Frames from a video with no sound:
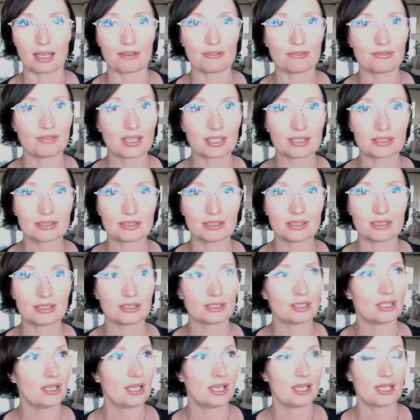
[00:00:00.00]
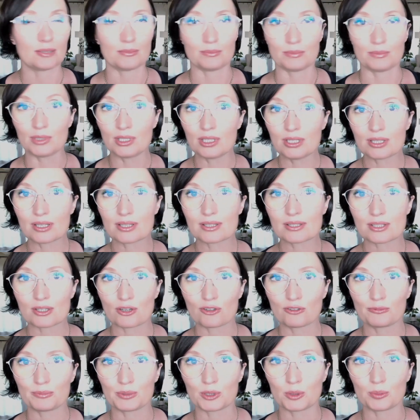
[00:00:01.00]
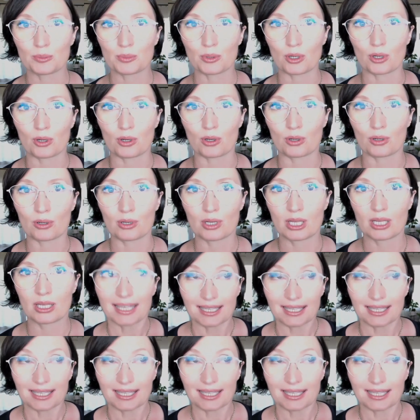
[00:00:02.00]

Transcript: affecting millions of people,